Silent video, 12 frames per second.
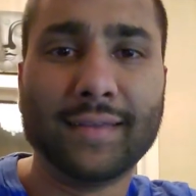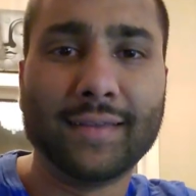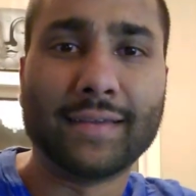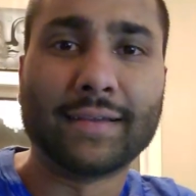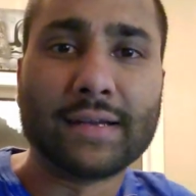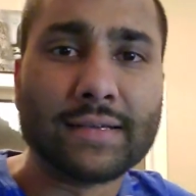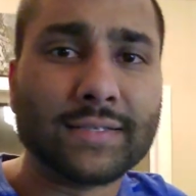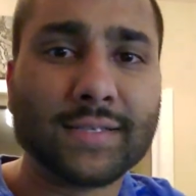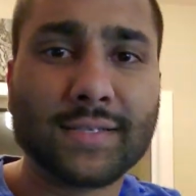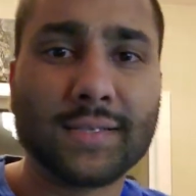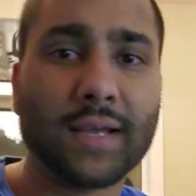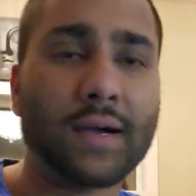Hey
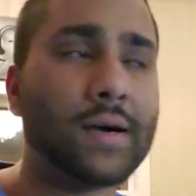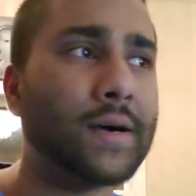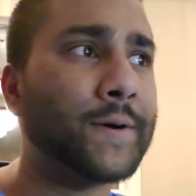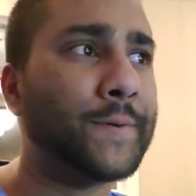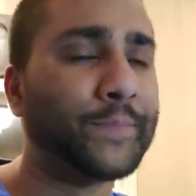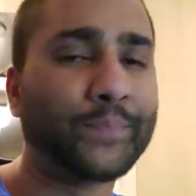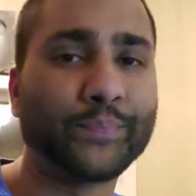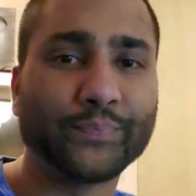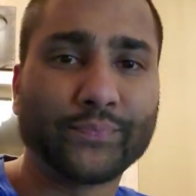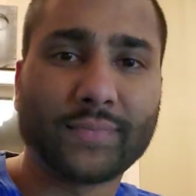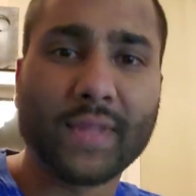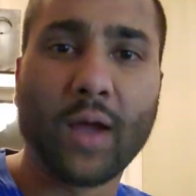guys, I
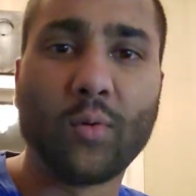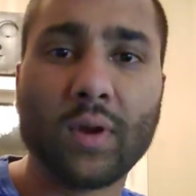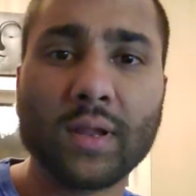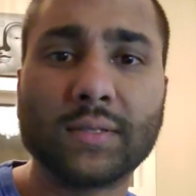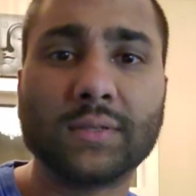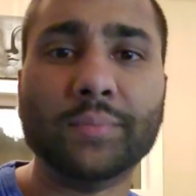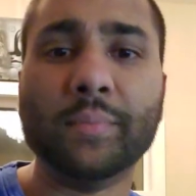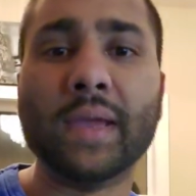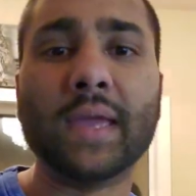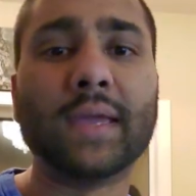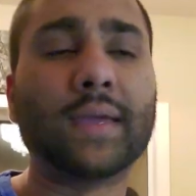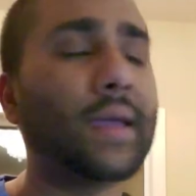wanted to
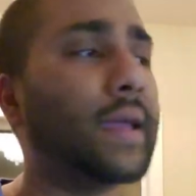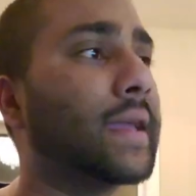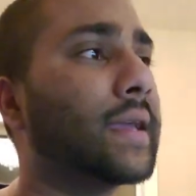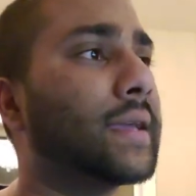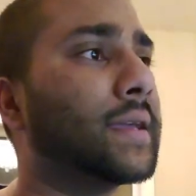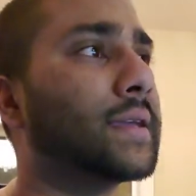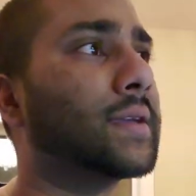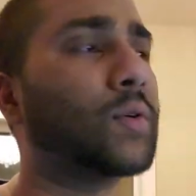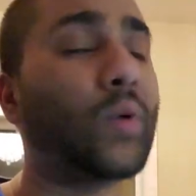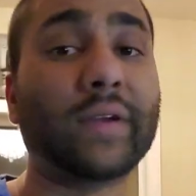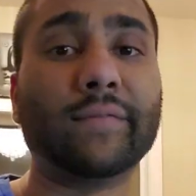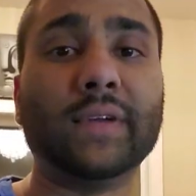make a
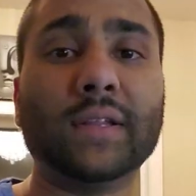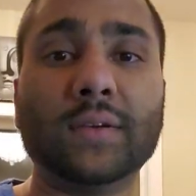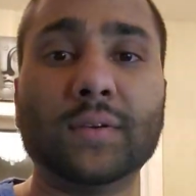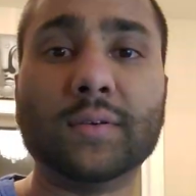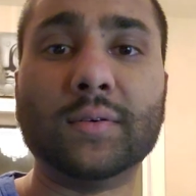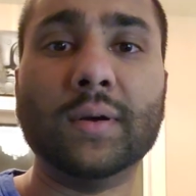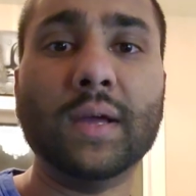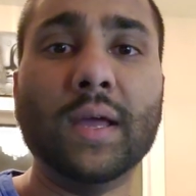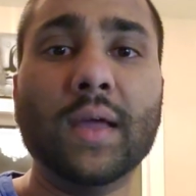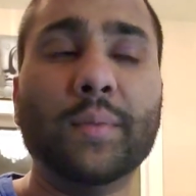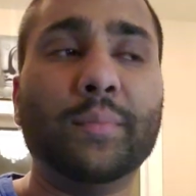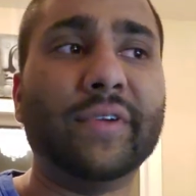quick video
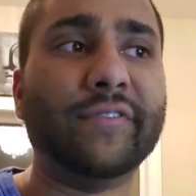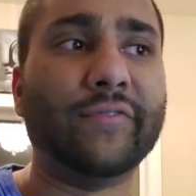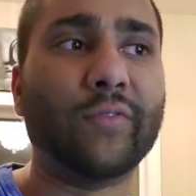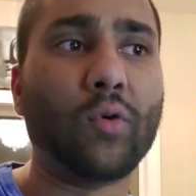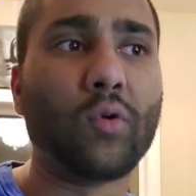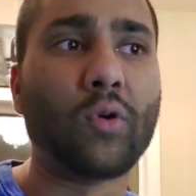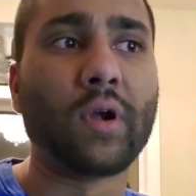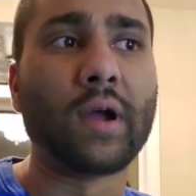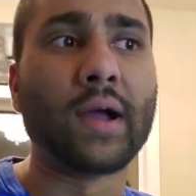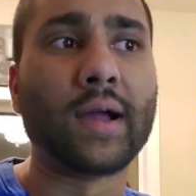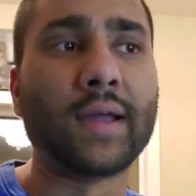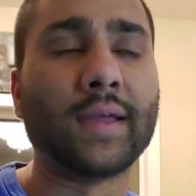before
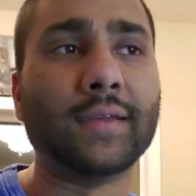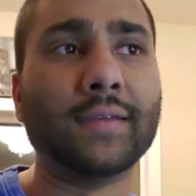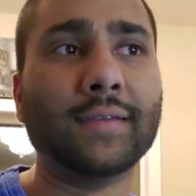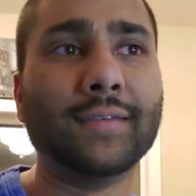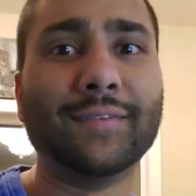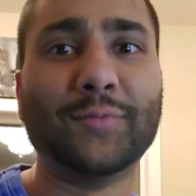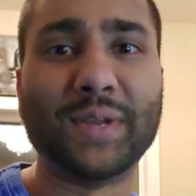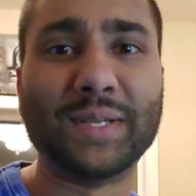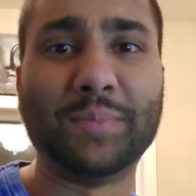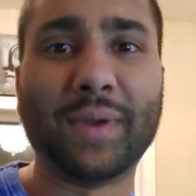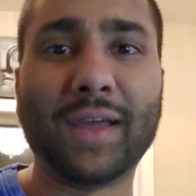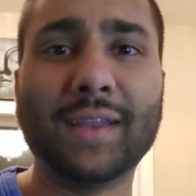I went
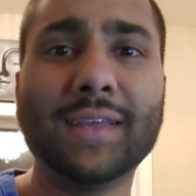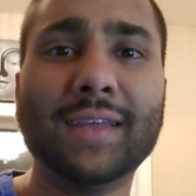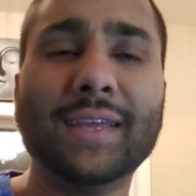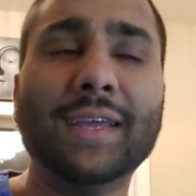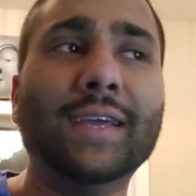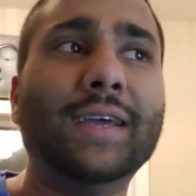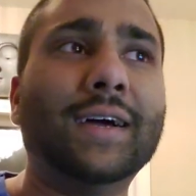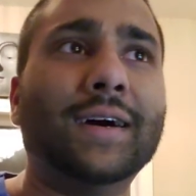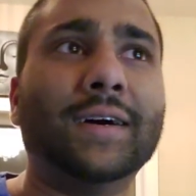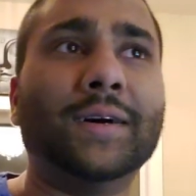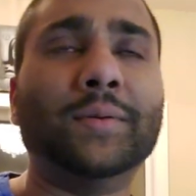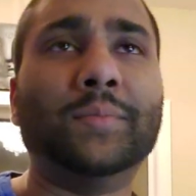to bed.
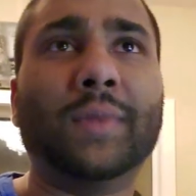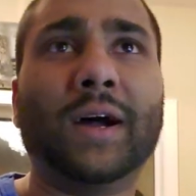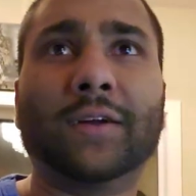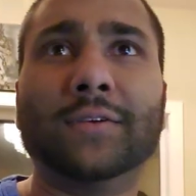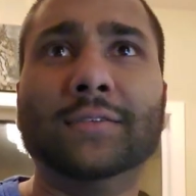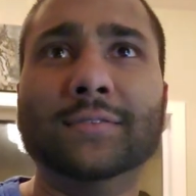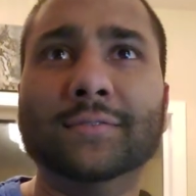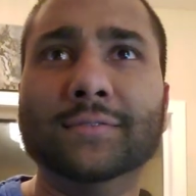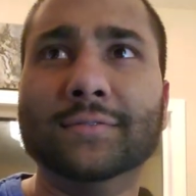I couldn't,